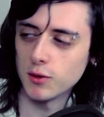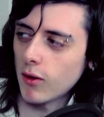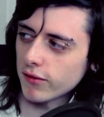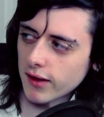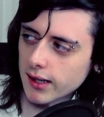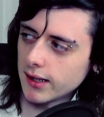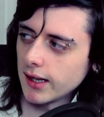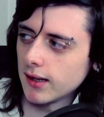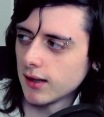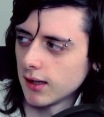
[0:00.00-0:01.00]
you off that
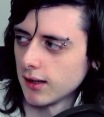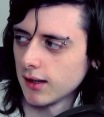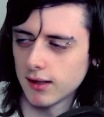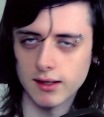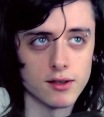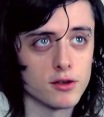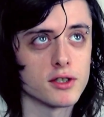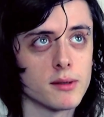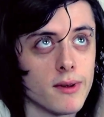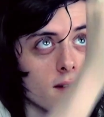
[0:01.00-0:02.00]
day. Yeah.
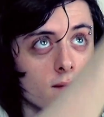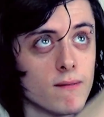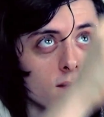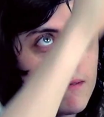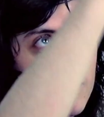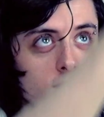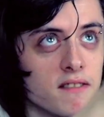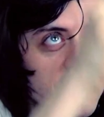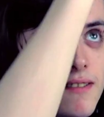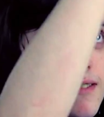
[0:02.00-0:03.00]
Just a bit of.